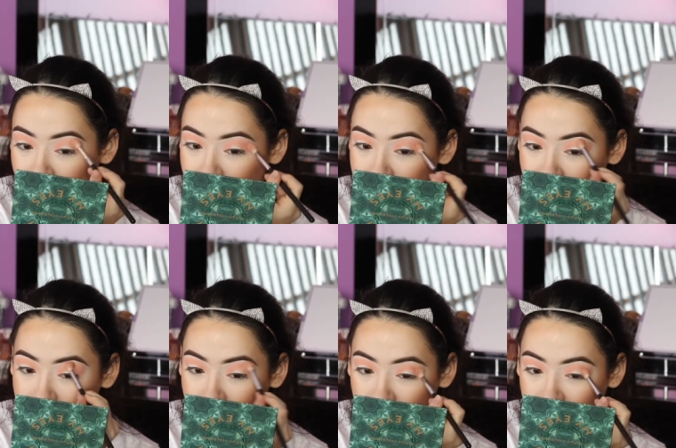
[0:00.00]
because I
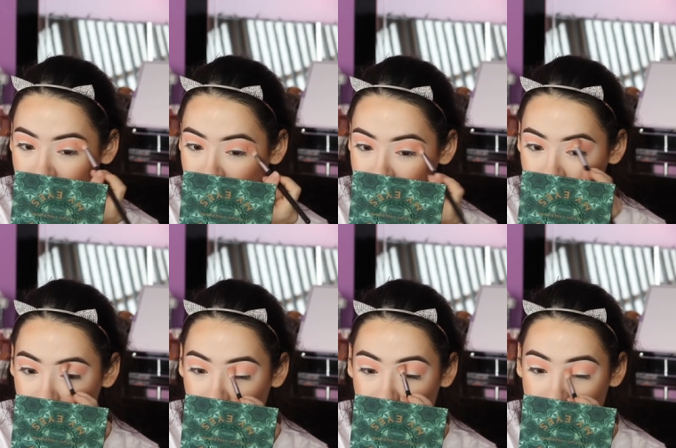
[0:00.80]
never contour
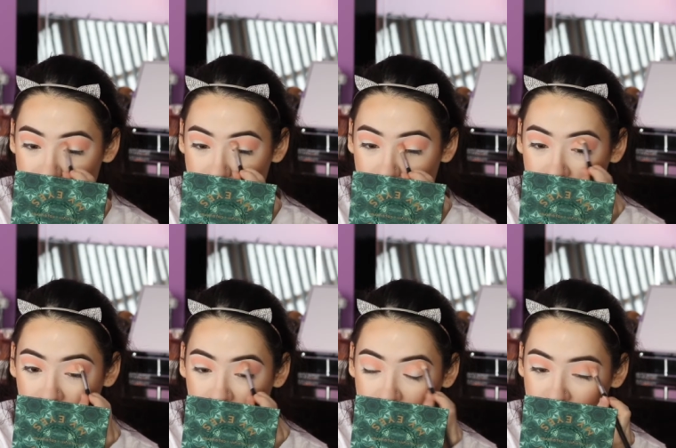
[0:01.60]
my nose really,
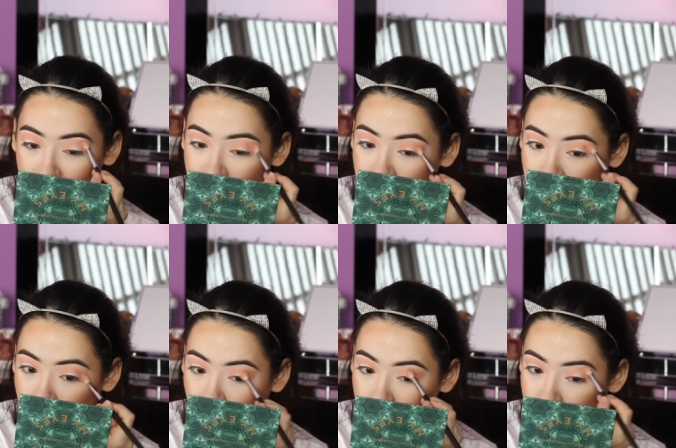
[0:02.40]
I try to
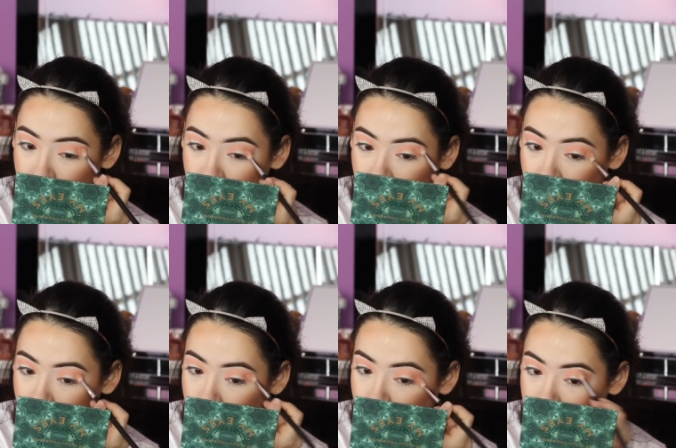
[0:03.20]
avoid putting
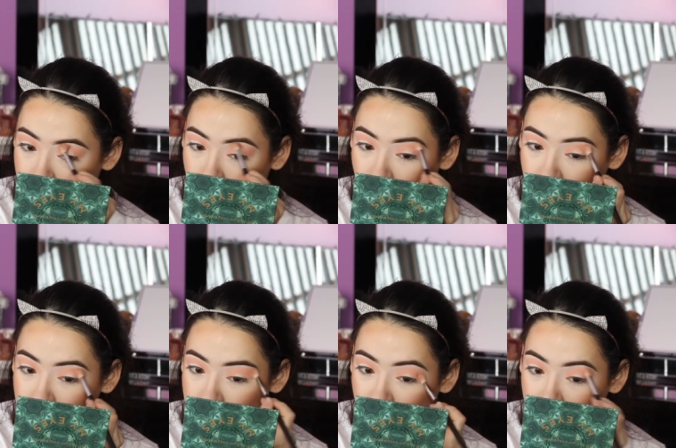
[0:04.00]
like any
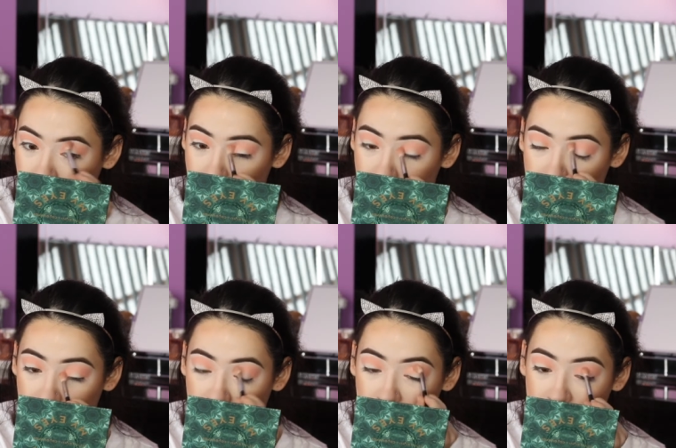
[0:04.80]
product on there
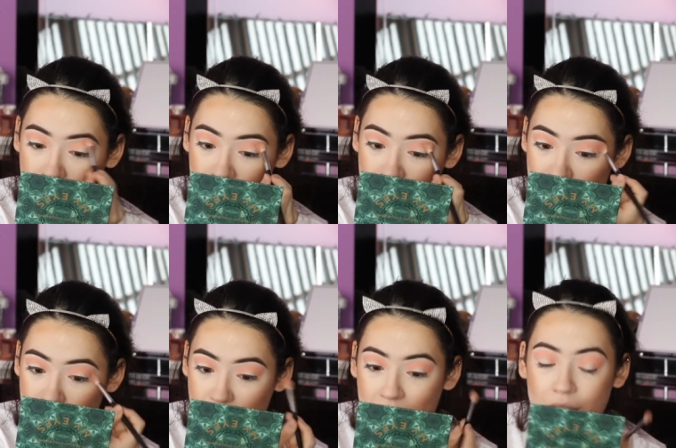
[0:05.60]

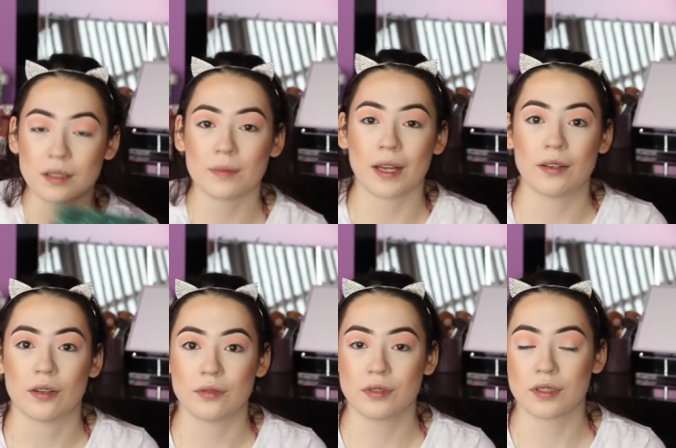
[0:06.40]
just because my
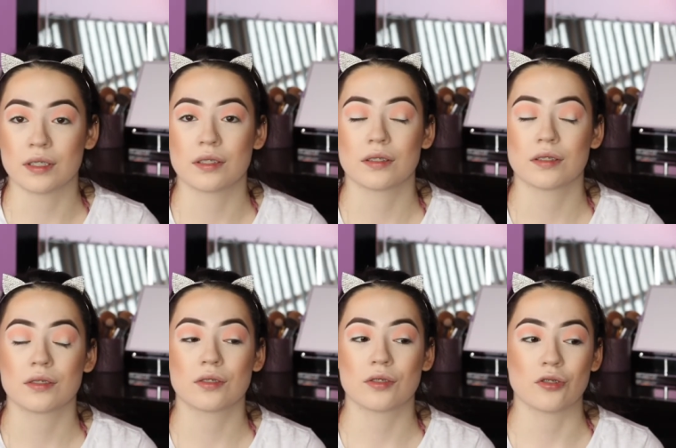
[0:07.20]
nose is
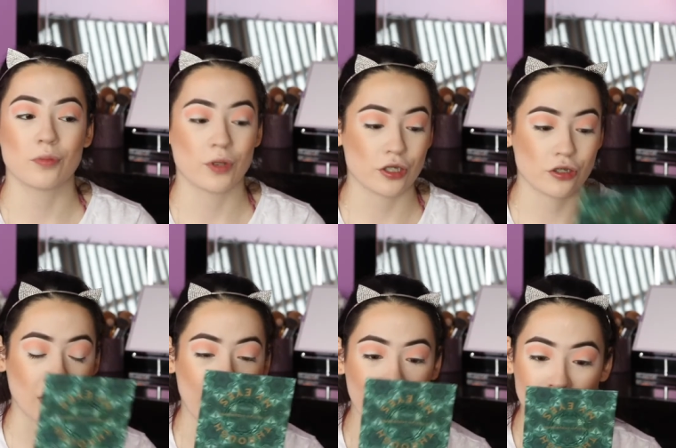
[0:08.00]
super
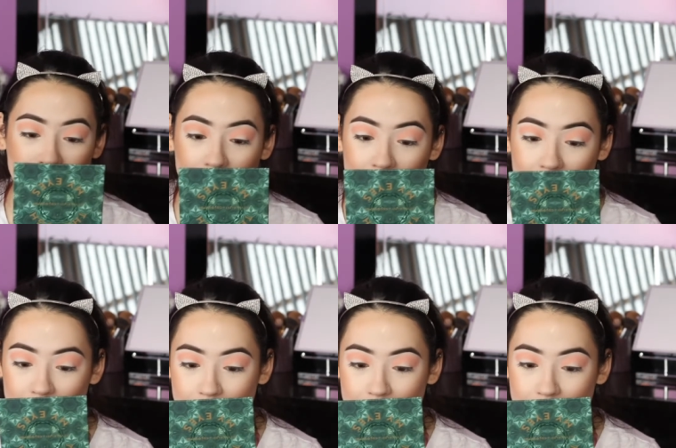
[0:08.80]
dry. Like